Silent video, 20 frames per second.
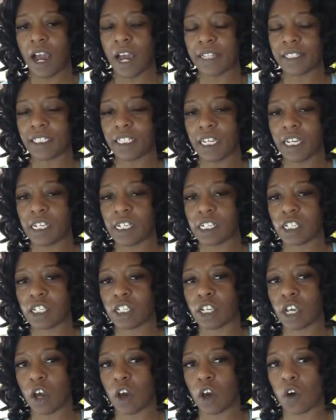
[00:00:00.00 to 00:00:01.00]
think
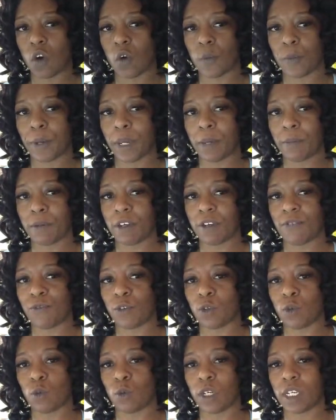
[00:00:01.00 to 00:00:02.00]
so. Maybe a
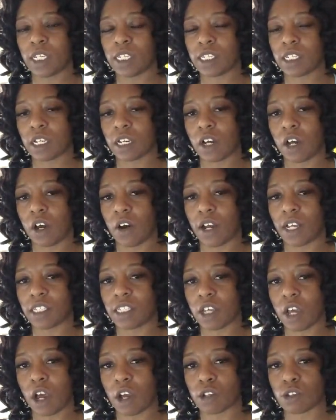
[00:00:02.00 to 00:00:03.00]
few weeks ago, I
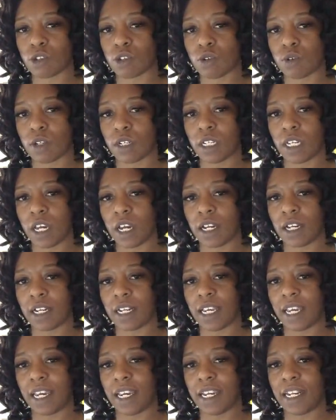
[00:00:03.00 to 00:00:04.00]
talked to a young
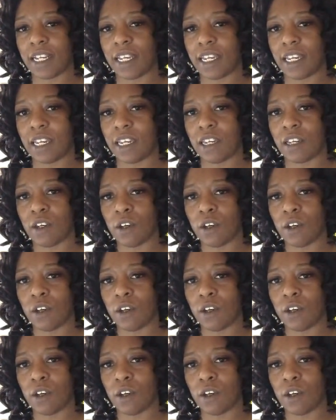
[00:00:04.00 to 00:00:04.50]
lady